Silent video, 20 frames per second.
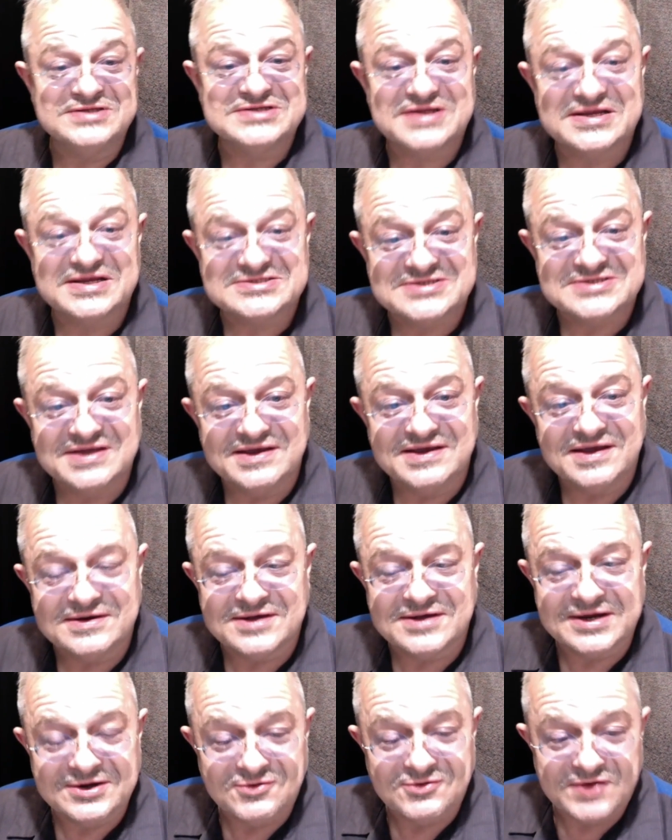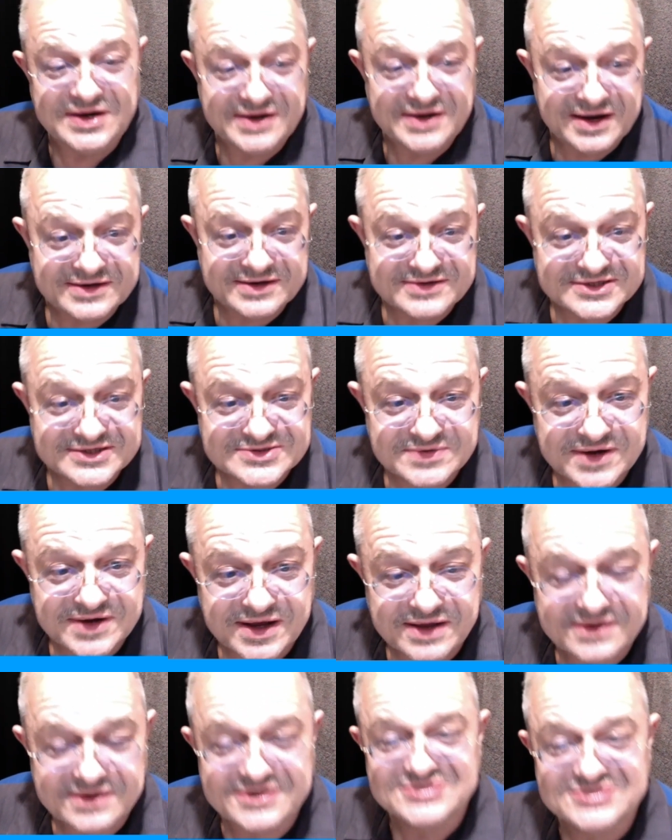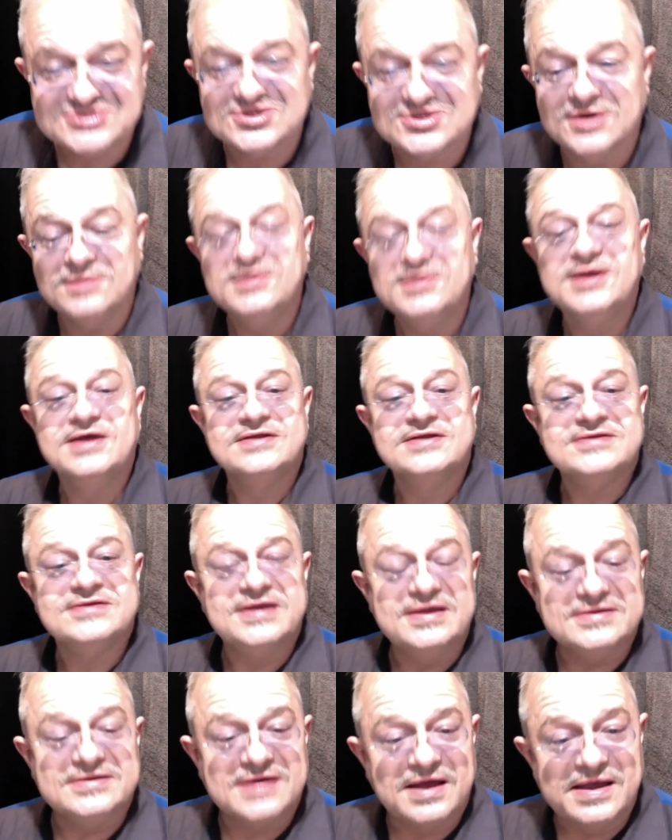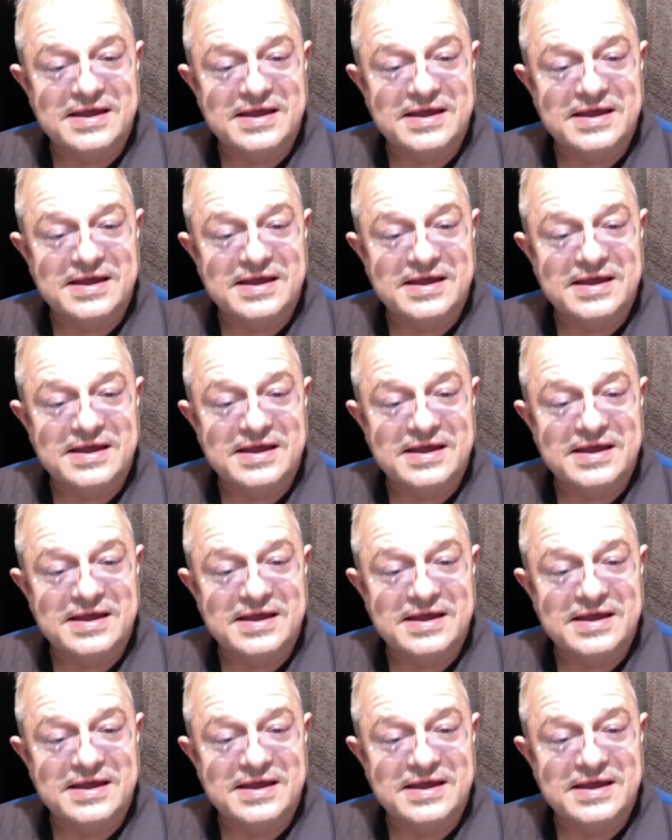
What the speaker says: anyone's listening and can greenlight this reality show,